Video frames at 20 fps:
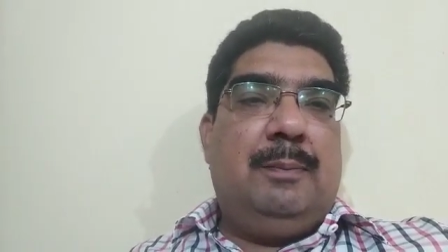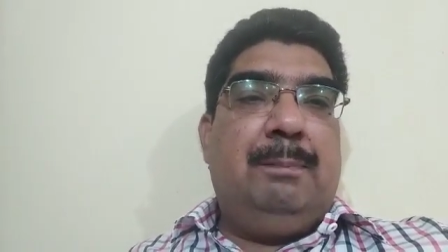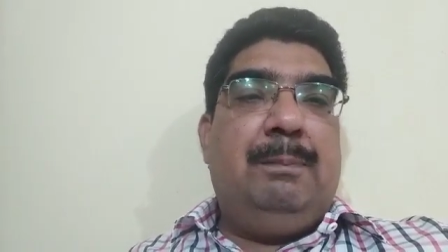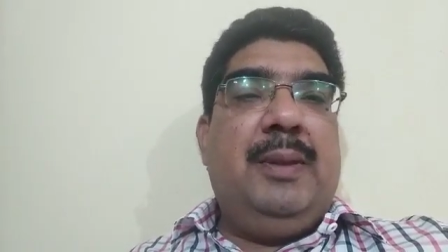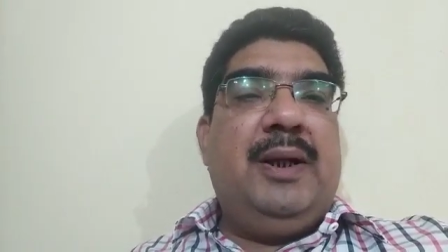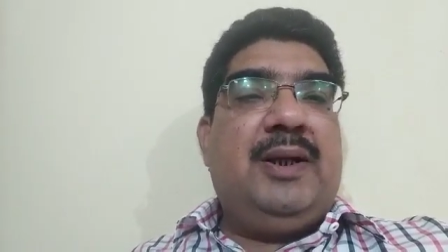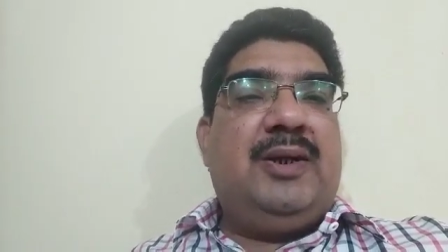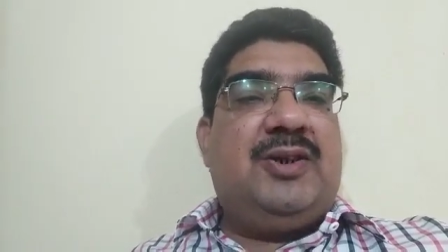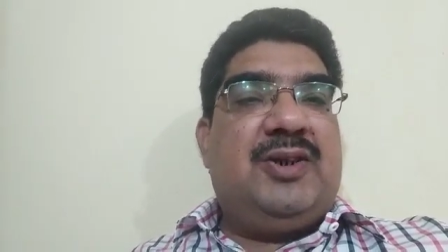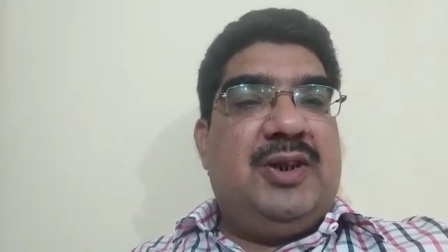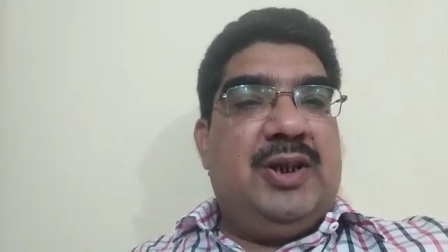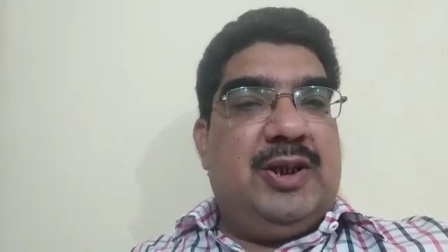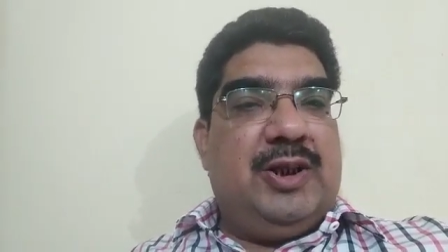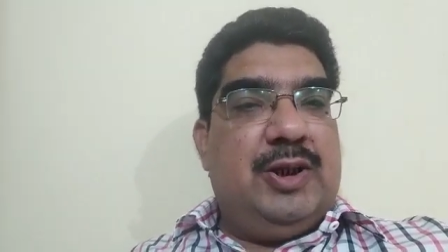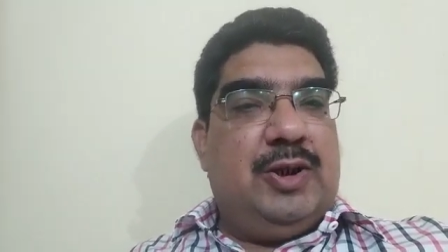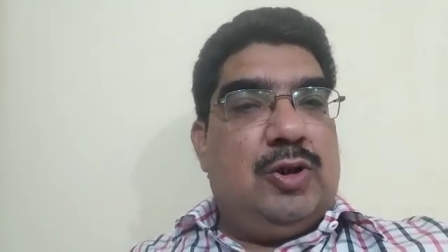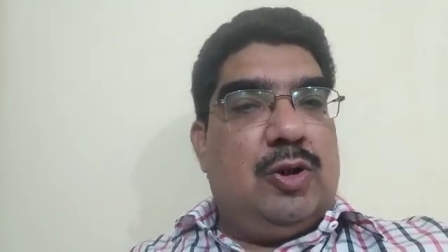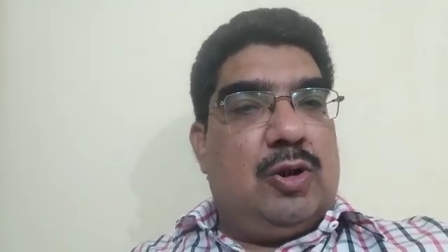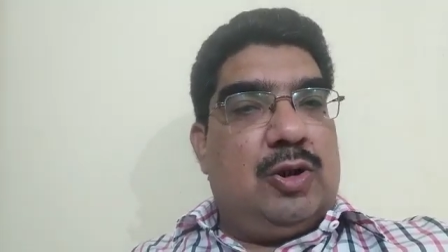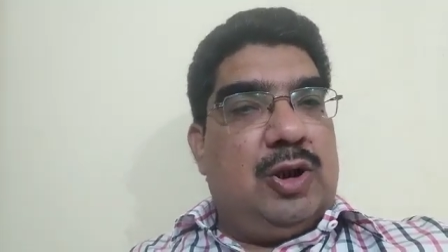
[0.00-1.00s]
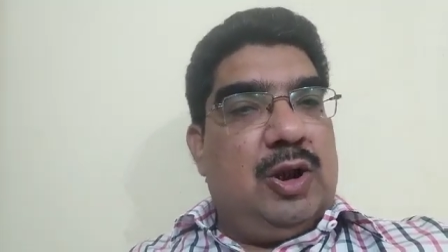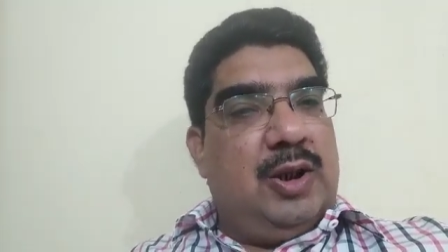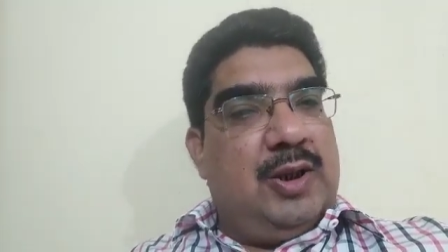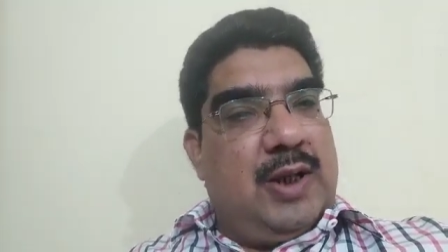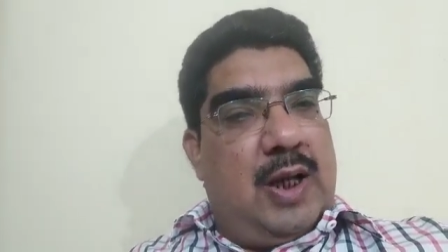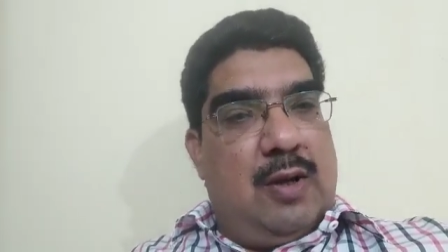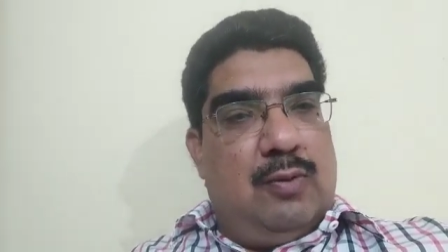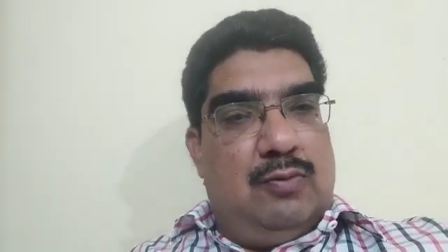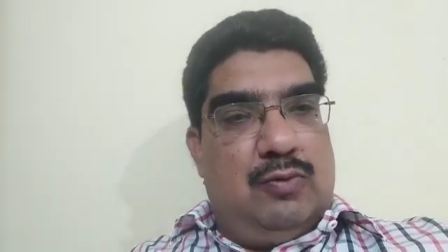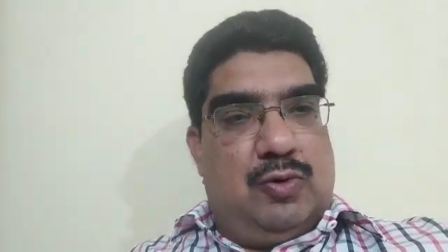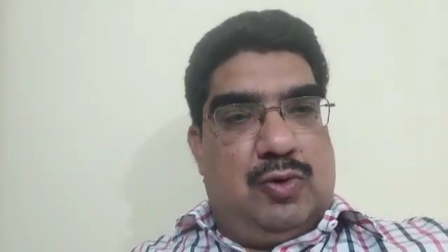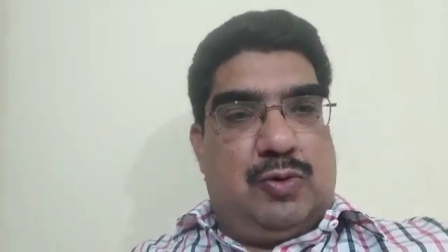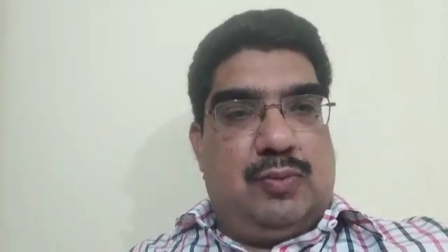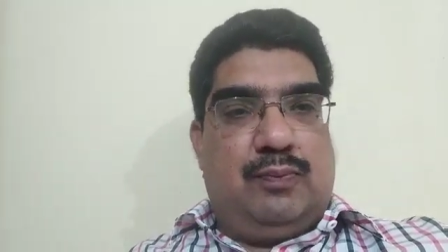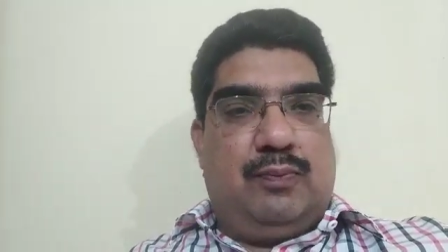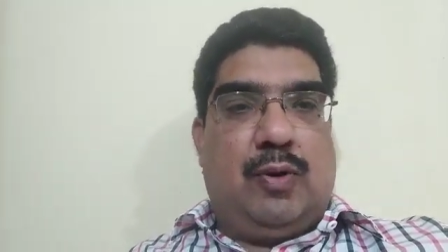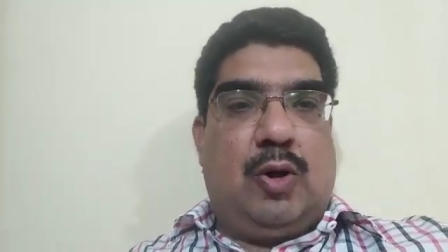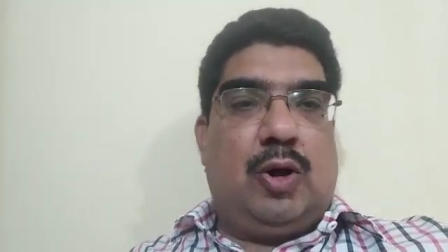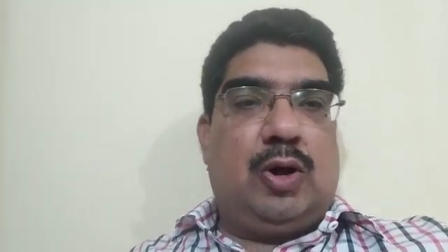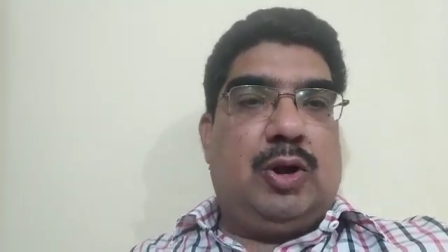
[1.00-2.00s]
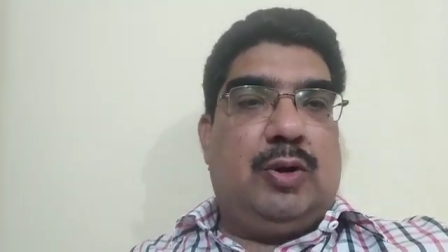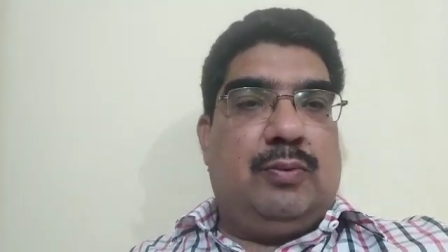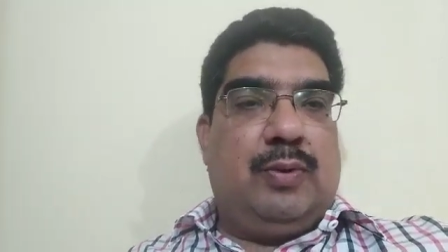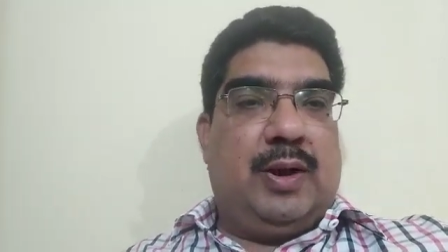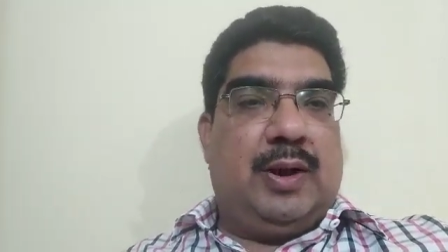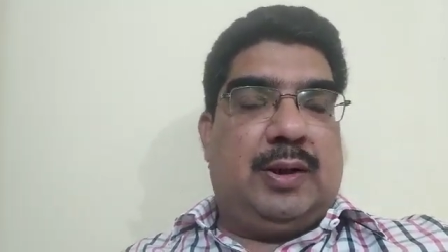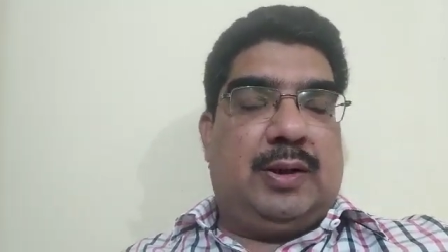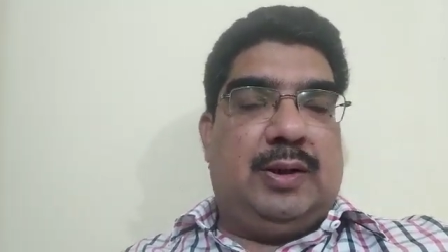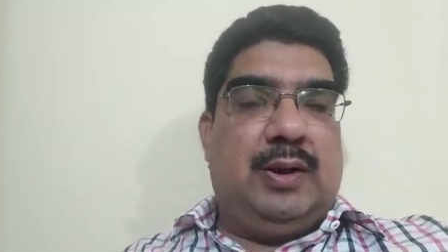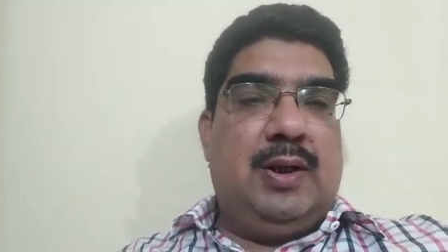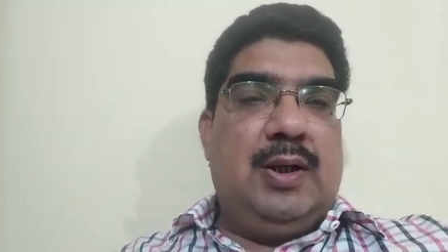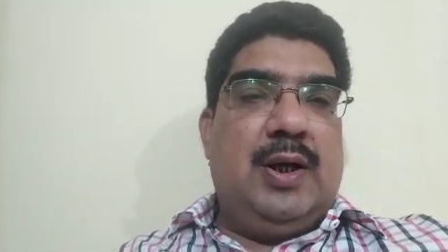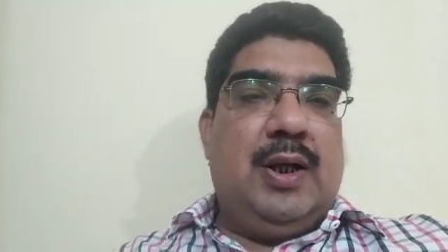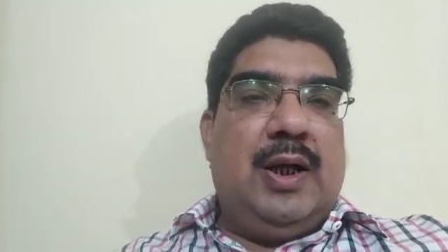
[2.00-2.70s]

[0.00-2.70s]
big cities or the towns for the work.